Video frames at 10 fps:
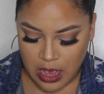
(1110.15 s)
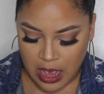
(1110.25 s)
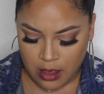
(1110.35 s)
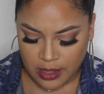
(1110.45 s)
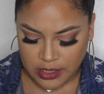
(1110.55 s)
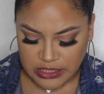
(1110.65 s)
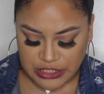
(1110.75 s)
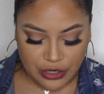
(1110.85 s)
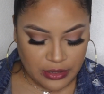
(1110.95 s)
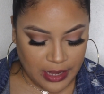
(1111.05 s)
I'll
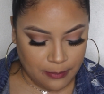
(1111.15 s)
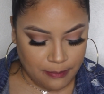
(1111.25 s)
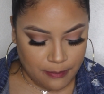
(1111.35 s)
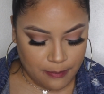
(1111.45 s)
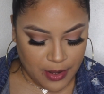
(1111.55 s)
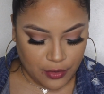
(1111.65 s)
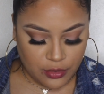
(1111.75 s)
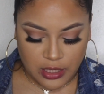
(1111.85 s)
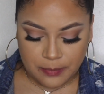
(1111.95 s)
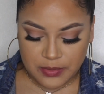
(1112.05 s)
insert like better
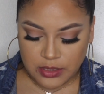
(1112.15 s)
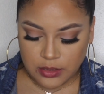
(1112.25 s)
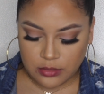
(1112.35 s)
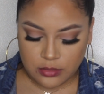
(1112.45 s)
clips.